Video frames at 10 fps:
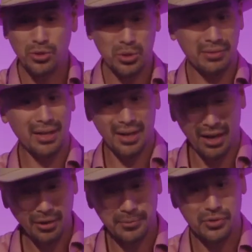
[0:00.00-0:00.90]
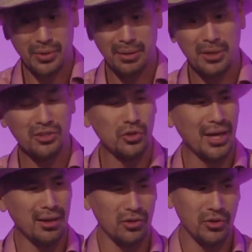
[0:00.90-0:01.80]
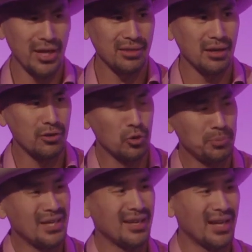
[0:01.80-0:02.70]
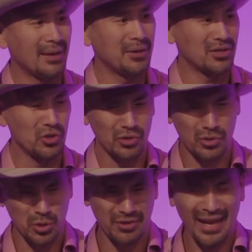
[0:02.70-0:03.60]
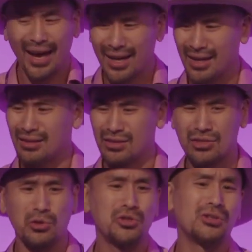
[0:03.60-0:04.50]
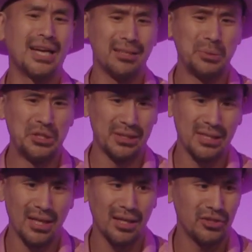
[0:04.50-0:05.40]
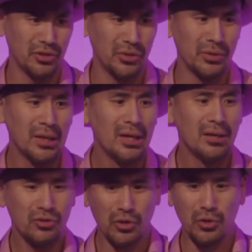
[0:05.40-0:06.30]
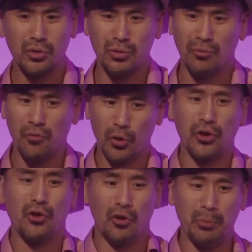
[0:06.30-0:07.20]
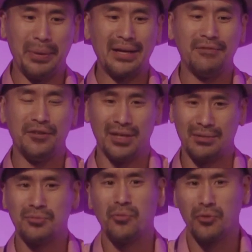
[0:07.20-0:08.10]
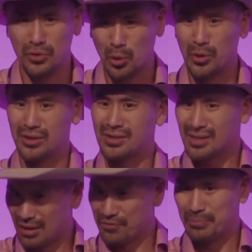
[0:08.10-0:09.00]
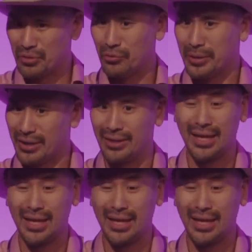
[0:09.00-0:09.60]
sort of thing helps, right? Because you get the group dynamics. You're sort of hacking the social animal inside you for your own benefit towards self-improvement, and